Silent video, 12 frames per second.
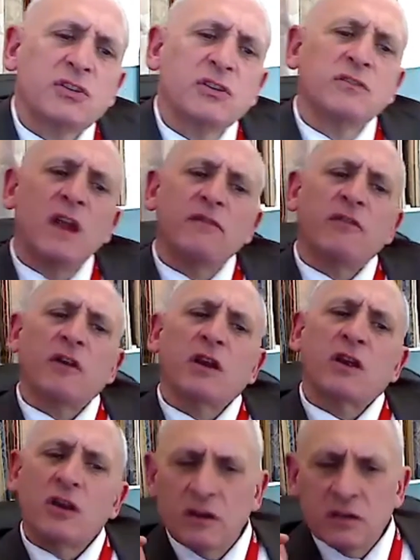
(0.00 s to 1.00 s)
2 never
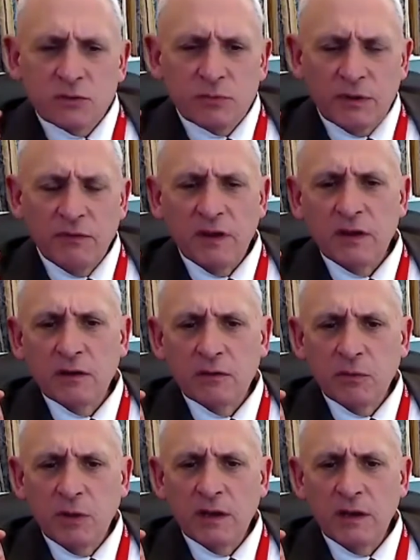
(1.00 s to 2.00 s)
occurs with Vineyard
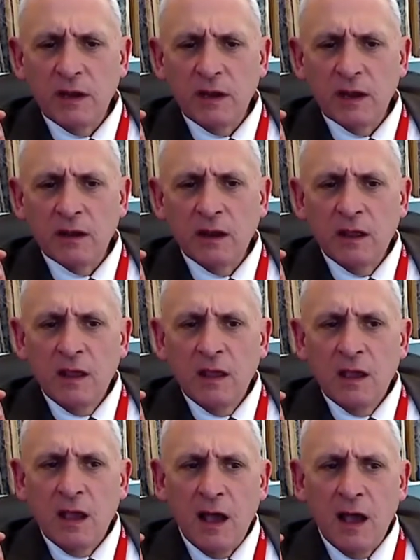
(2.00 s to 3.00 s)
Wind, Dan,
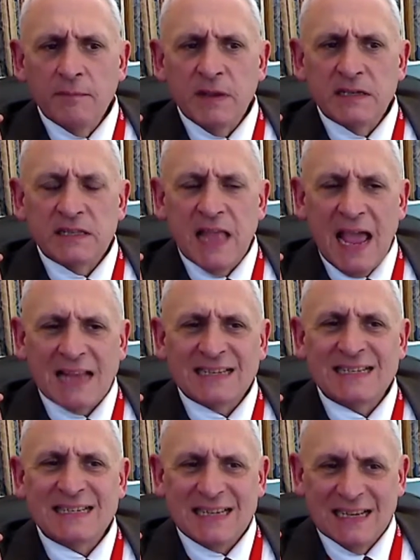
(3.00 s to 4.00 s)
is that
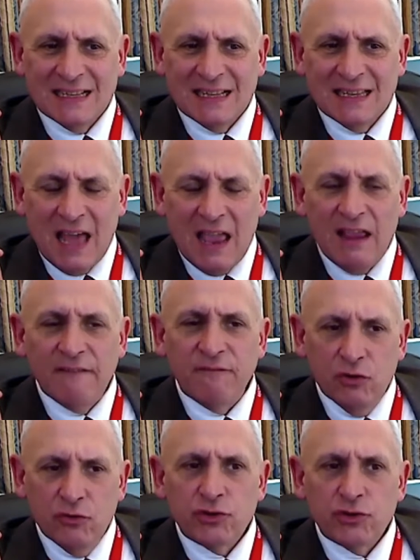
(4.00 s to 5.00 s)
still a
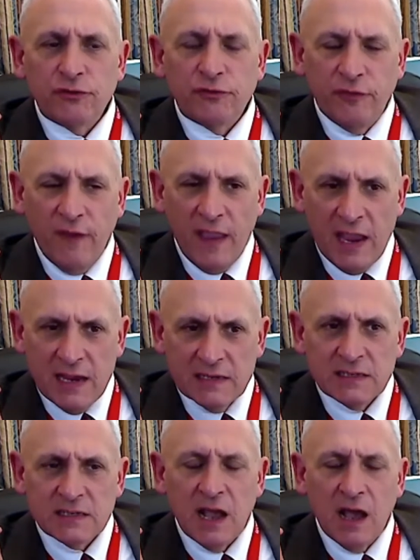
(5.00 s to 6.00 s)
future
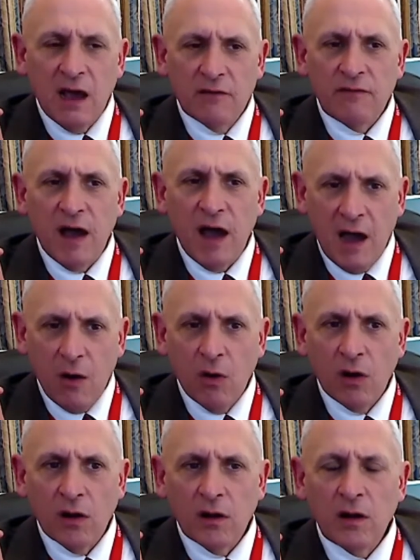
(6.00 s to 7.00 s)
phase of
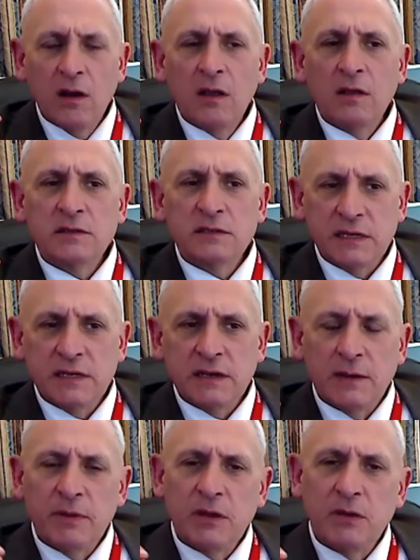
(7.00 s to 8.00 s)
our
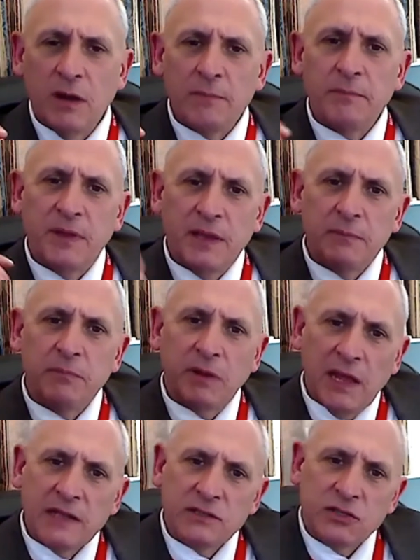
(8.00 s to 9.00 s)
CWMP
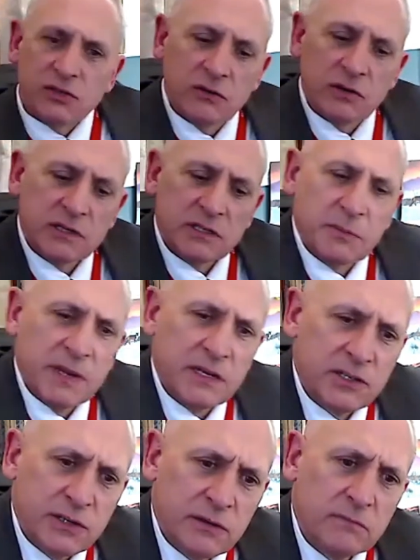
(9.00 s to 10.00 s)
planned sewer
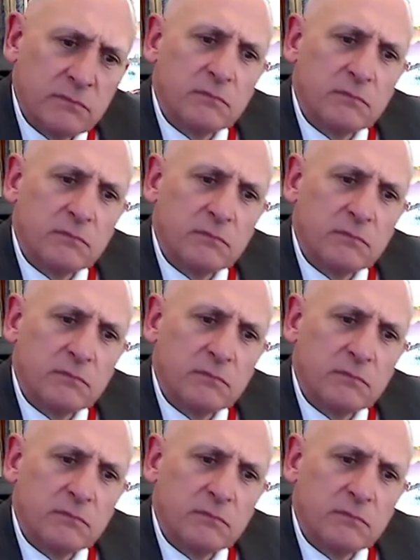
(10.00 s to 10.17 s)
expansion?